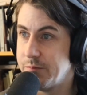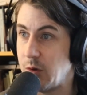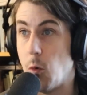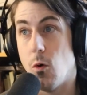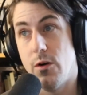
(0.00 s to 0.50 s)

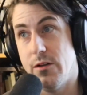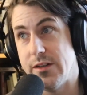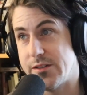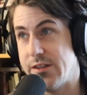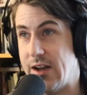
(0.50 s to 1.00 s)
or at
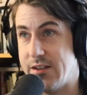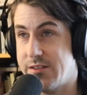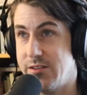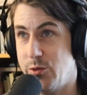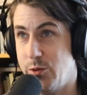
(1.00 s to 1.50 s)
least it has
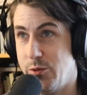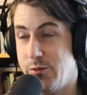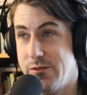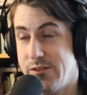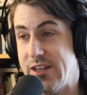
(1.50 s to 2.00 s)

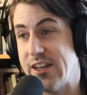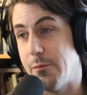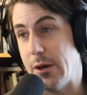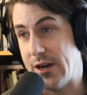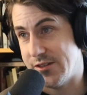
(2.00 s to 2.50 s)
to take a
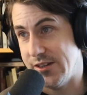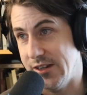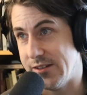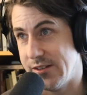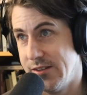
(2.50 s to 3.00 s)
back
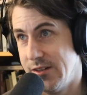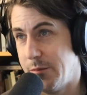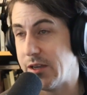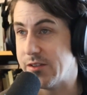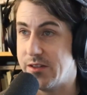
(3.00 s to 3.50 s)
seat
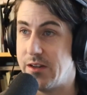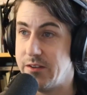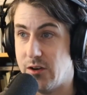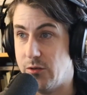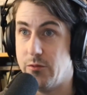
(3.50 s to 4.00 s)
because then
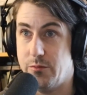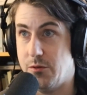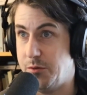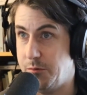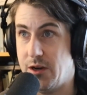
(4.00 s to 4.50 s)
he'll
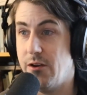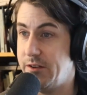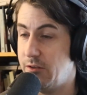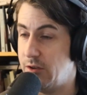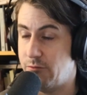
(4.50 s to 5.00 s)
be married,
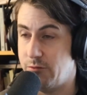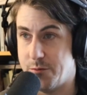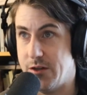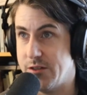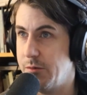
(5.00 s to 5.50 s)
he'll have a
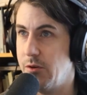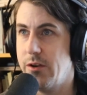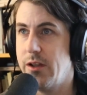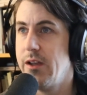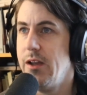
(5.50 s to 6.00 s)

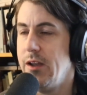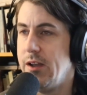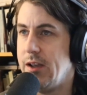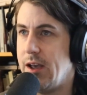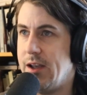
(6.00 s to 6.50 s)
responsibility,
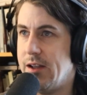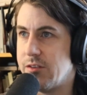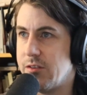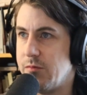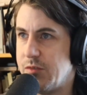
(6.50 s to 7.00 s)

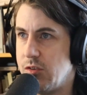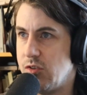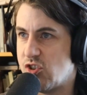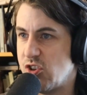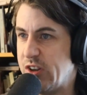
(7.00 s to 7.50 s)
and
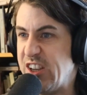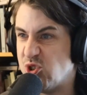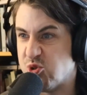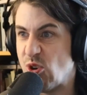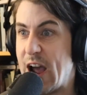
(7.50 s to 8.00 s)
so he
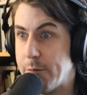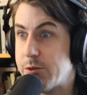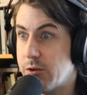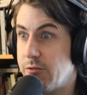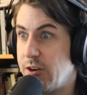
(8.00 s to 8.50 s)

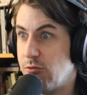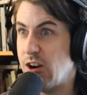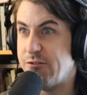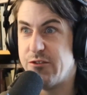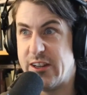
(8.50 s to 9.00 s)
grabs her very
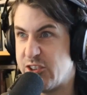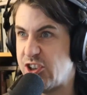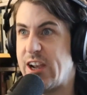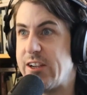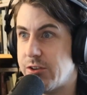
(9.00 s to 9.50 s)
roughly and he
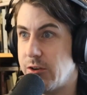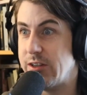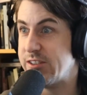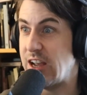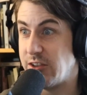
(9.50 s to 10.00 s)
shakes her and
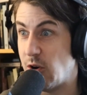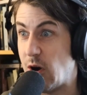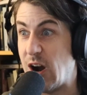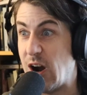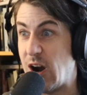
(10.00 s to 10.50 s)
he says,
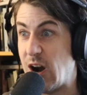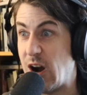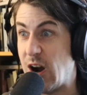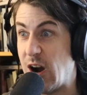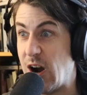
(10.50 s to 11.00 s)
I don't
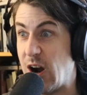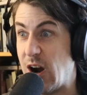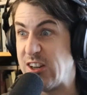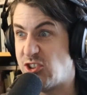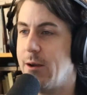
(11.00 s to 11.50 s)
want to get
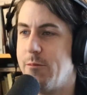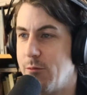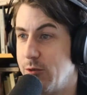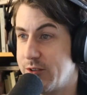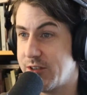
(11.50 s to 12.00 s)
married. I'm
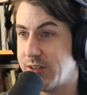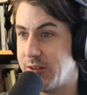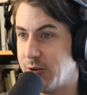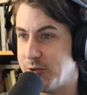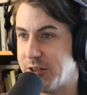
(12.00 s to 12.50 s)
resisting
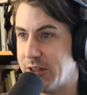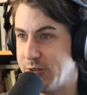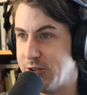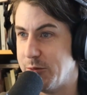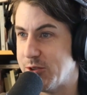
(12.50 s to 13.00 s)
the urge to give a
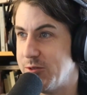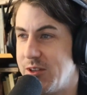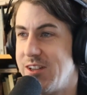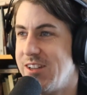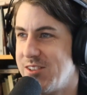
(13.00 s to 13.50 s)
Jimmy
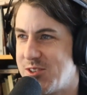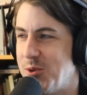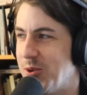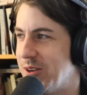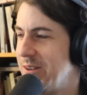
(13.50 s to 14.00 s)
Stewart